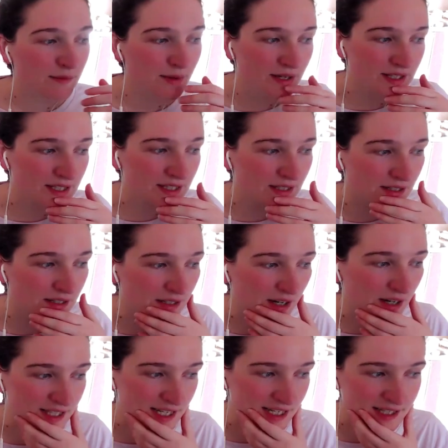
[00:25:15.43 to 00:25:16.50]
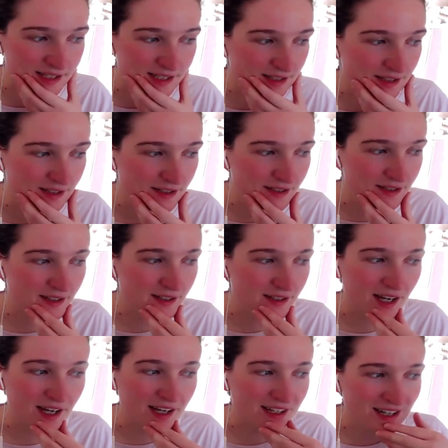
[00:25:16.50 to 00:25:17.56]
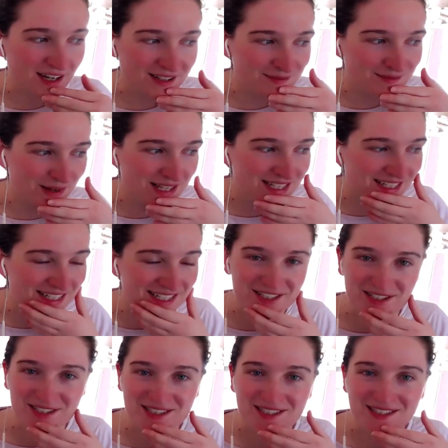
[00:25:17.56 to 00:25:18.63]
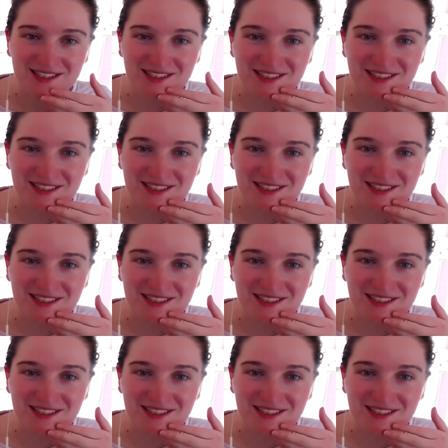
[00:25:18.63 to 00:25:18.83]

But as I basically just